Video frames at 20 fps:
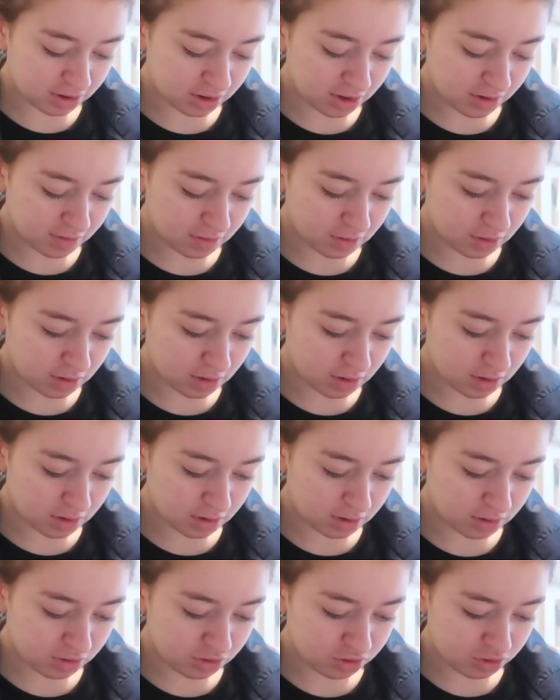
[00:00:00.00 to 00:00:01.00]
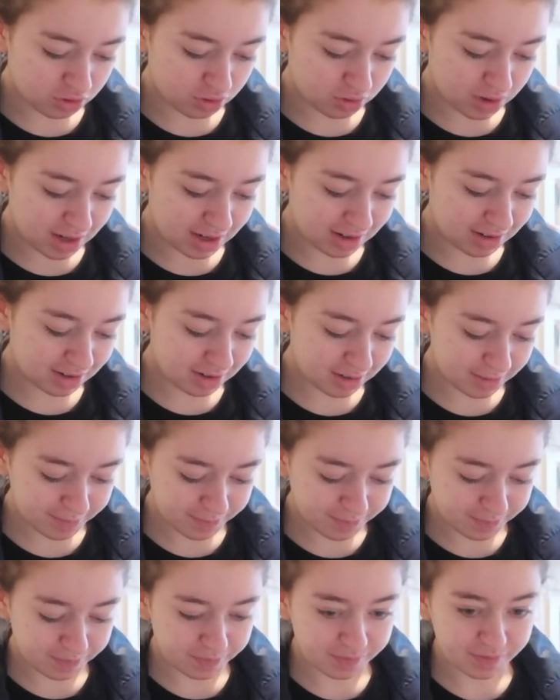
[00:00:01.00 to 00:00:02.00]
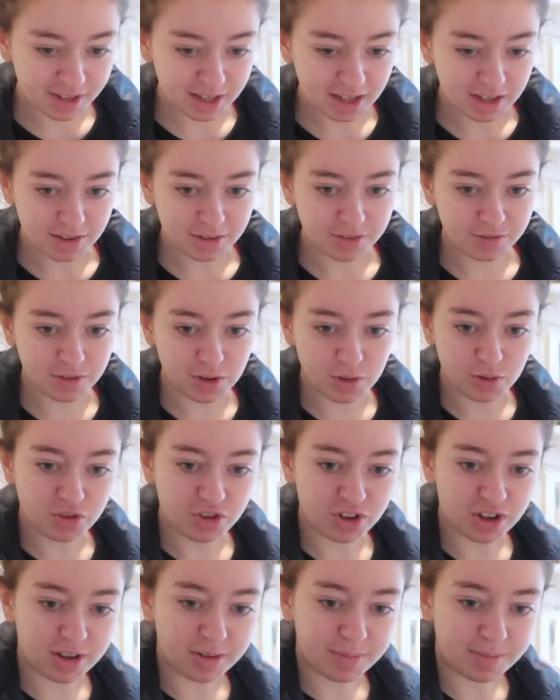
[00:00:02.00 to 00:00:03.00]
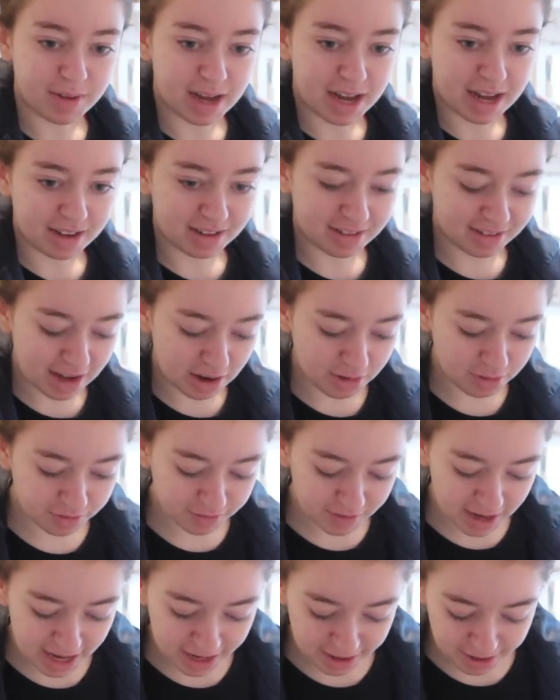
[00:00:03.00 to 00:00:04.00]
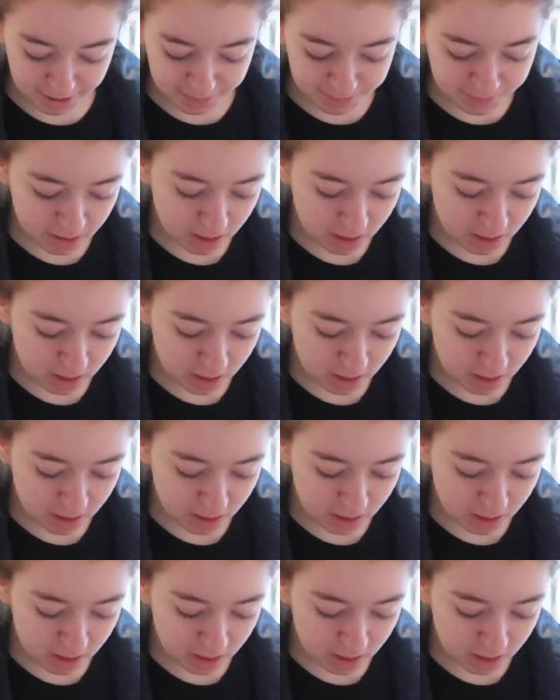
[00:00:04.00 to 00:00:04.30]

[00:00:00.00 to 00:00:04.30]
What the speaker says: so you've got choice, future self Anna.